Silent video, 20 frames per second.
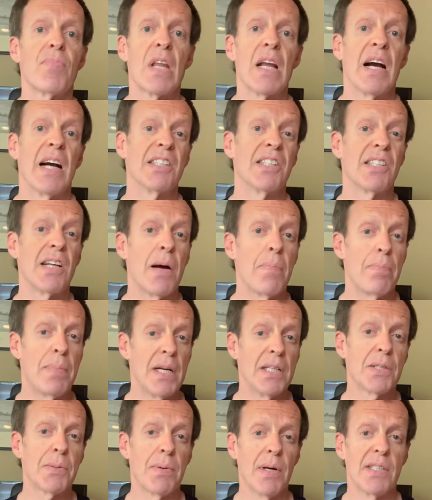I stopped
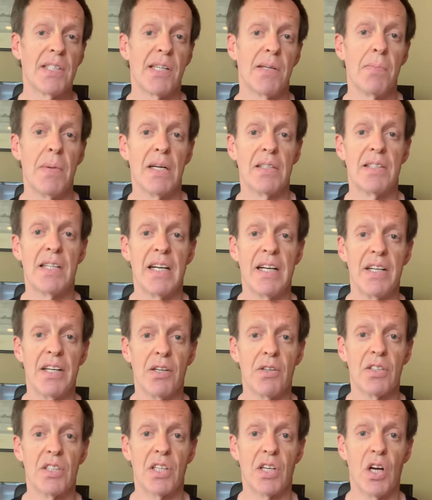bench pressing about 10
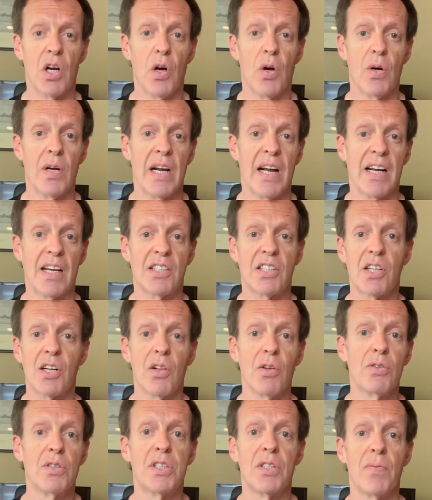years ago, and I
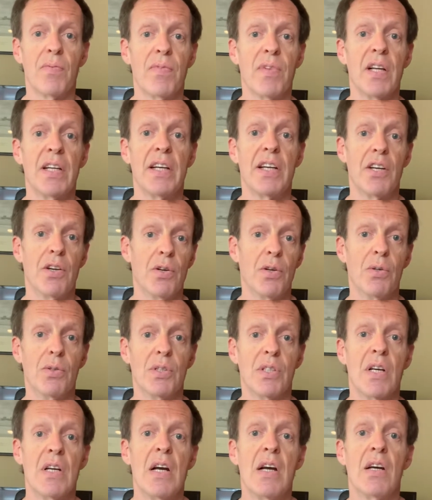exclusively
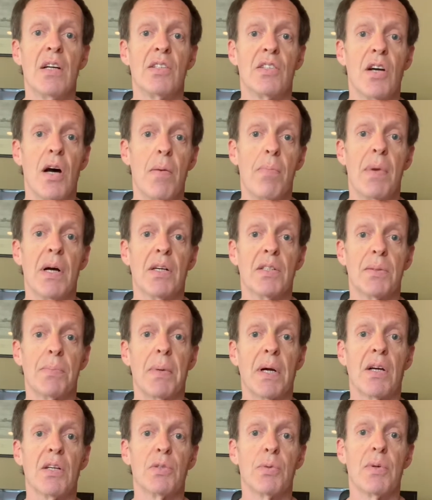use dumbbells
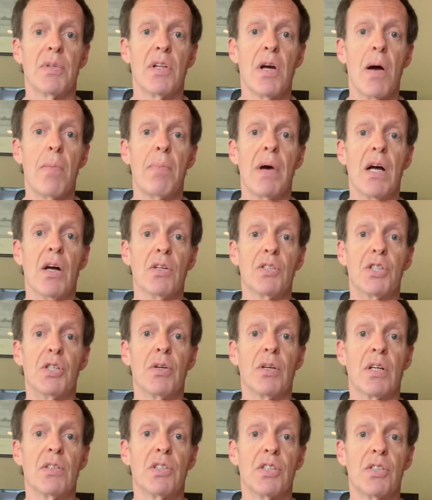because with dumbbells,
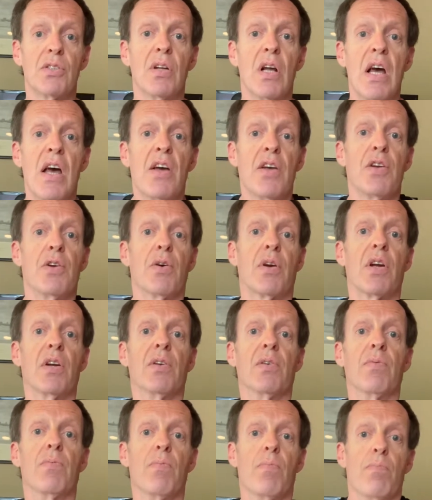you
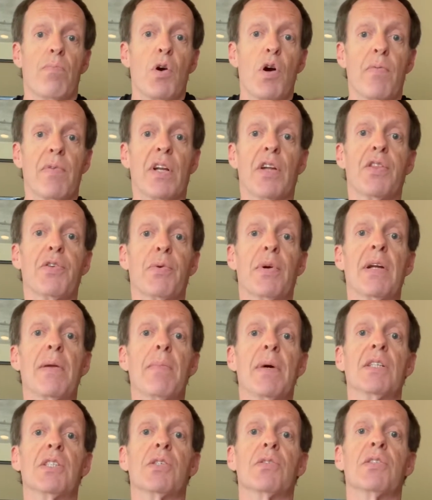can move in a
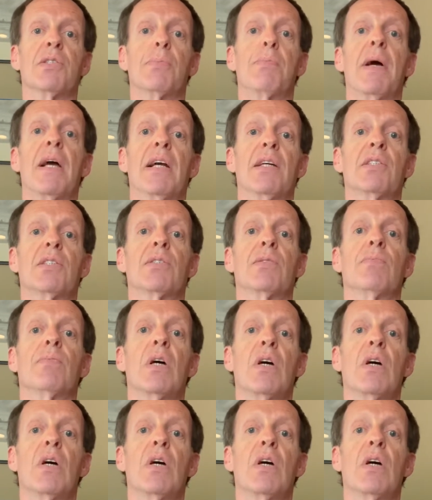three-dimensional space.